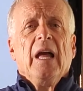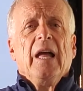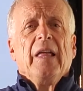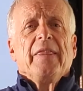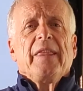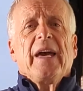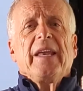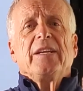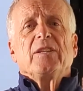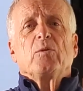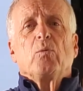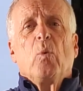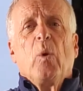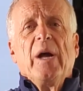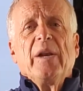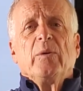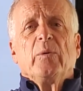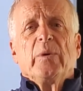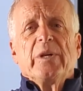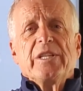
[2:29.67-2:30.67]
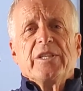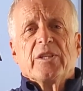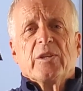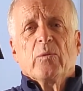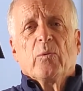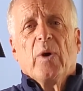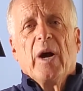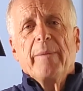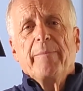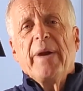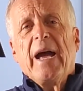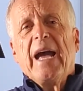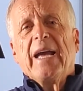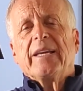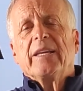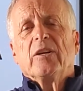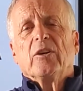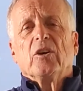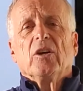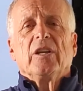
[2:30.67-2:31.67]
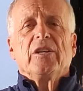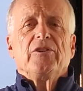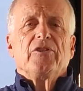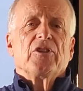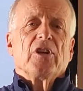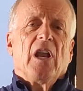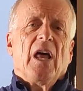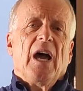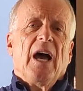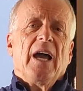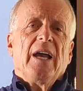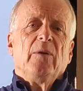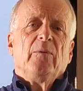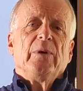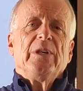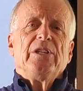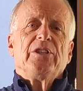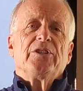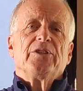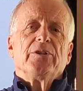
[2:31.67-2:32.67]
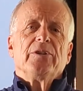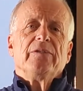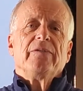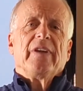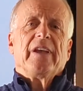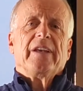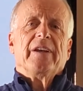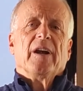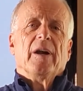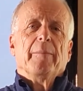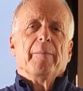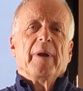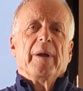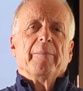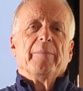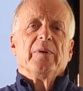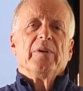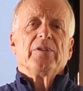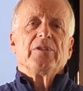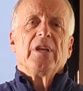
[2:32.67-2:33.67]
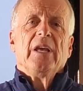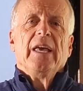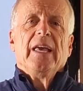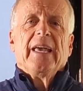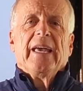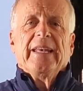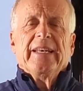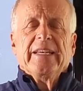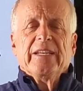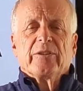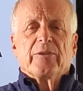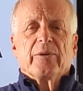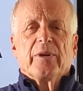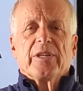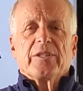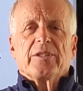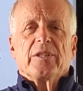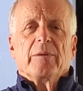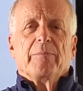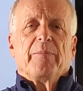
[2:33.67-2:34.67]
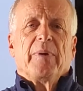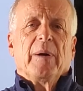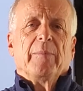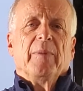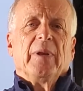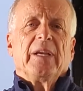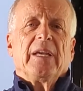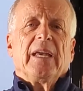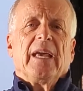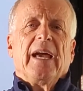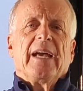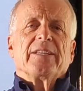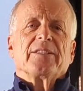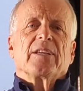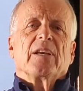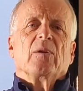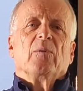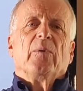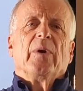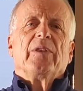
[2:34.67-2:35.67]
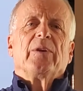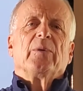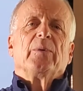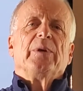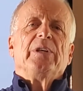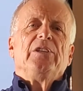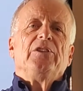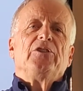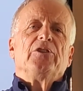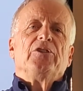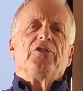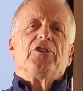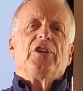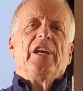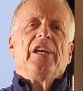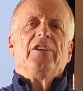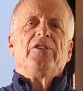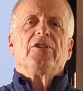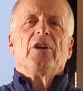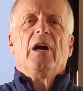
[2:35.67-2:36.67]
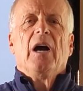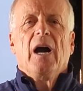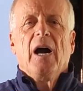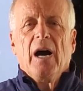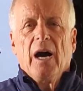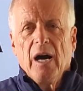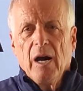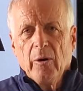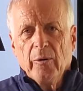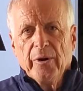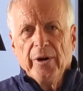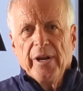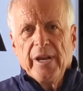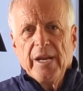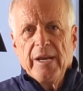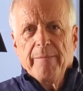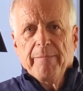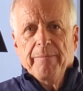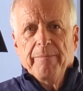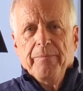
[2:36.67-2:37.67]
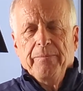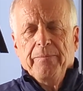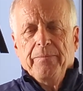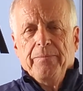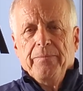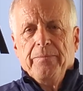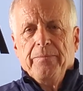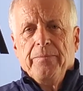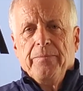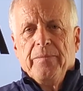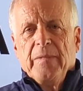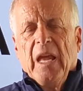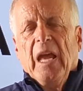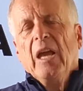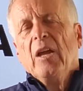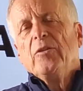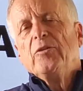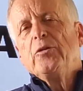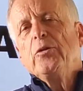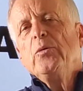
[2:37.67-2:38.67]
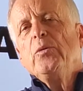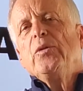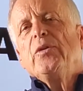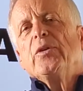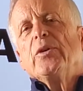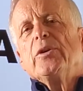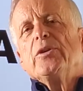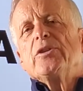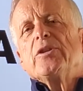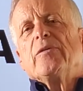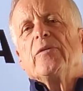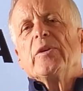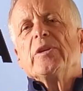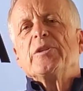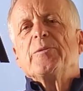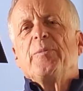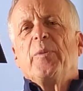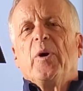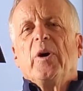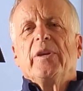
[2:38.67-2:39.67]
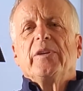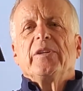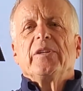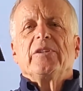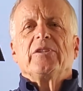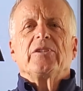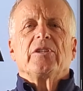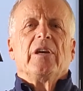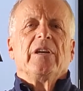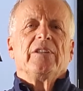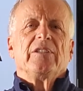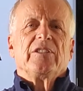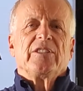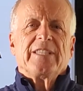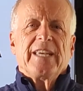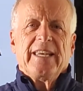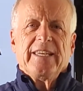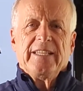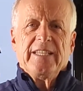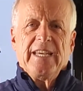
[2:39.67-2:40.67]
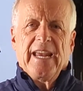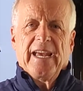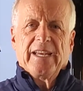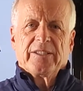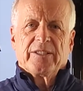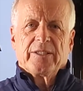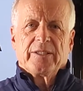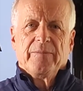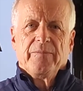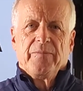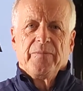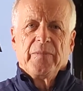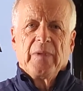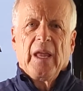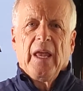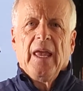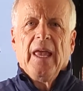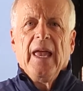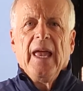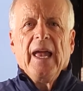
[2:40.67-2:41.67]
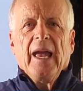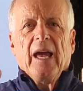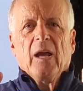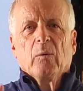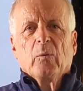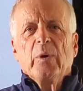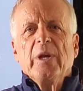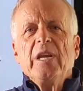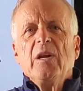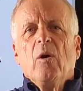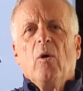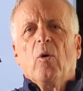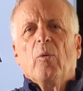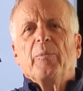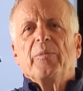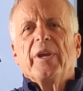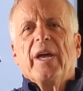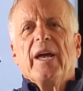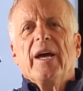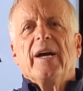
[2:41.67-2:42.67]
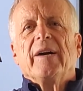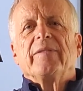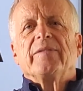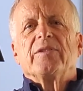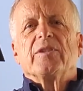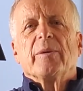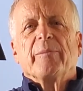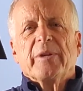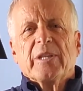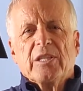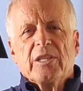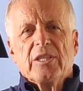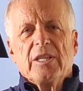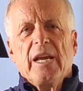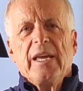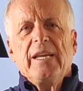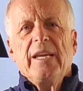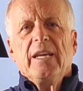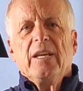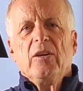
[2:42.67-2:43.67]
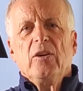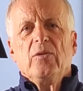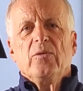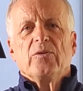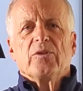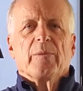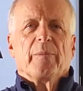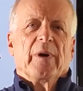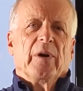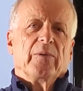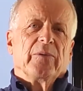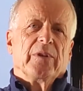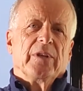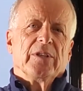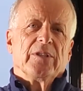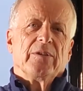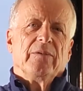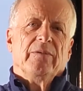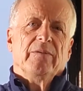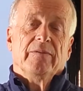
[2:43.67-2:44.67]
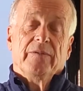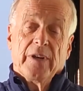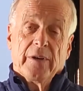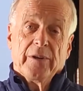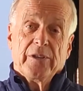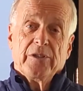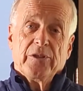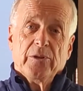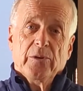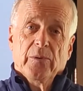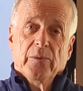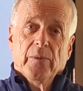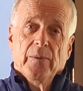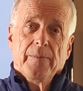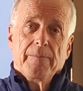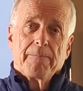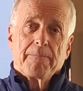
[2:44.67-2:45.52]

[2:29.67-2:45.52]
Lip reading: That is one reason why back in early July, we surveyed our members and interested public asking whether we should change our name. 2/3 of respondents said yes, and we hope to have some exciting news about this very soon.